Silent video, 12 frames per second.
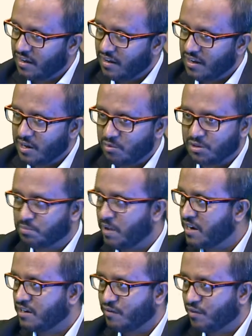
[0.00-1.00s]

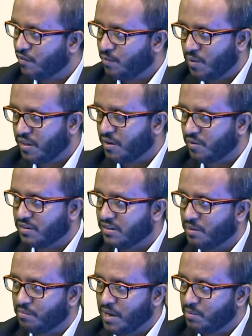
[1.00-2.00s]
irrespective of whether it's
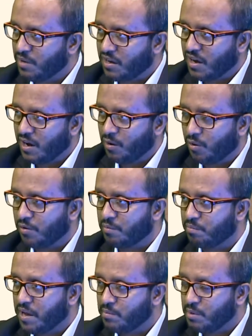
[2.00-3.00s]
a baby girl or a
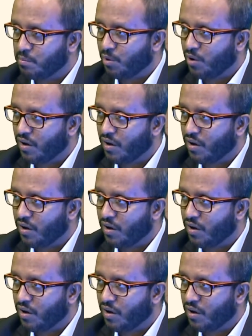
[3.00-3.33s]
baby boy,